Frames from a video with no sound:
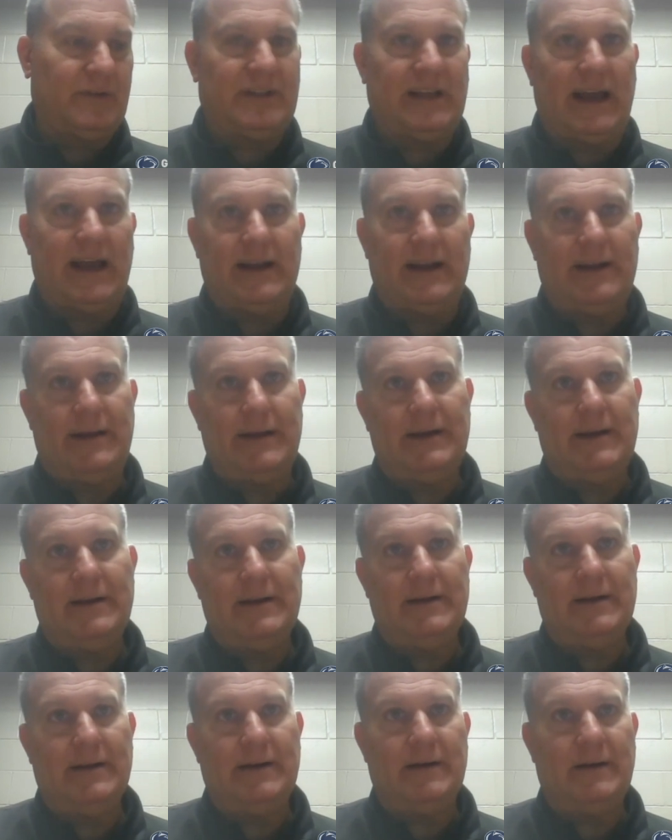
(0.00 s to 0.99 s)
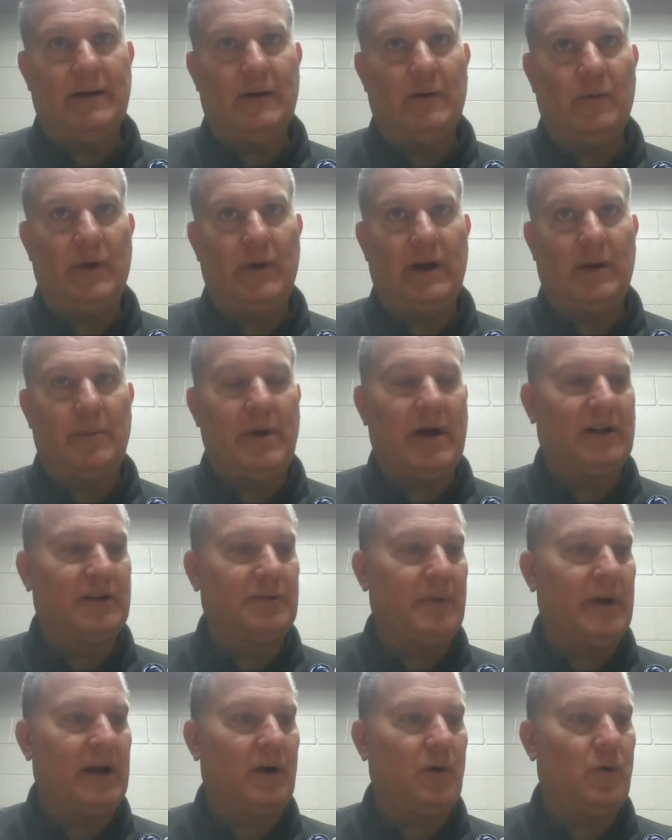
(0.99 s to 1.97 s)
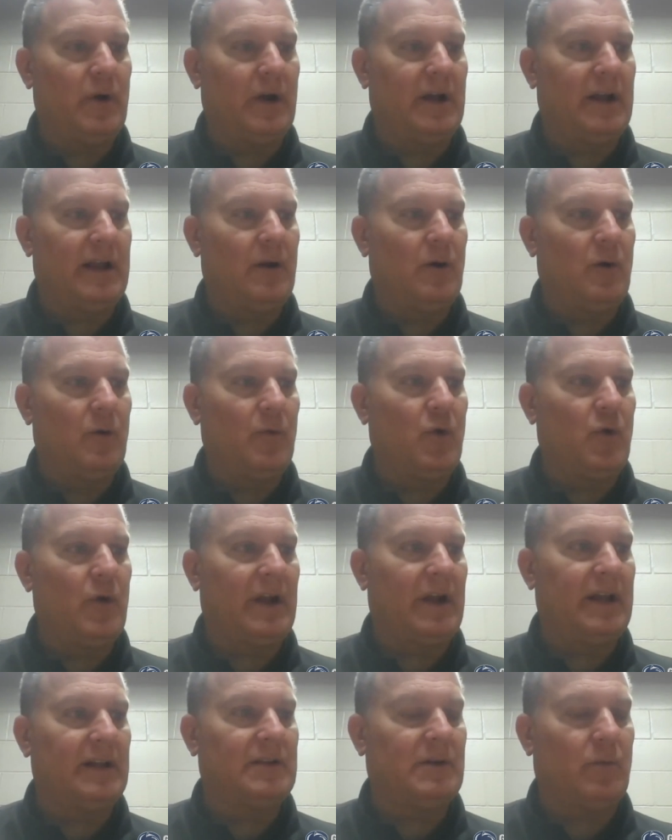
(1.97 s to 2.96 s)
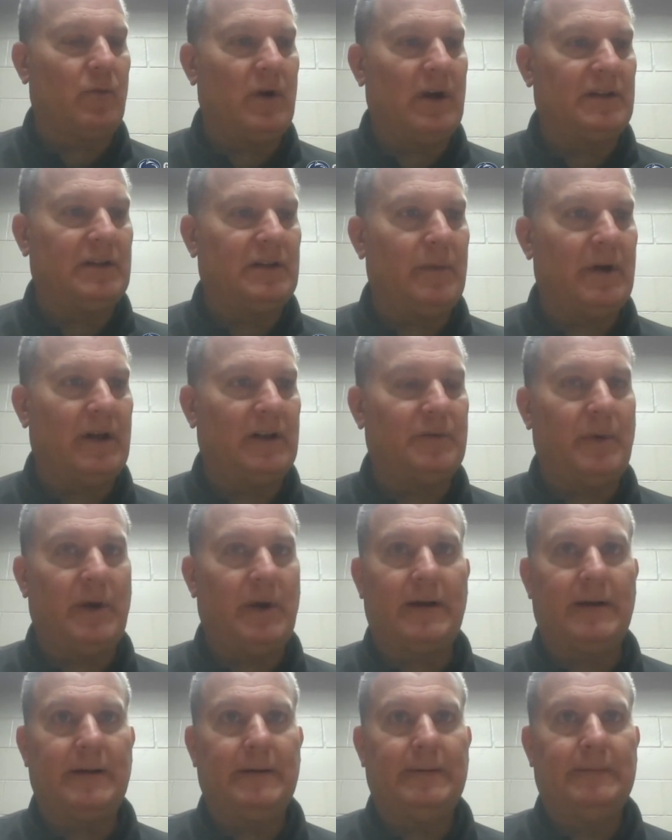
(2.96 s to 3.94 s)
Saturday. So we got to bounce back quick, get home quick, get some rest, and bounce back.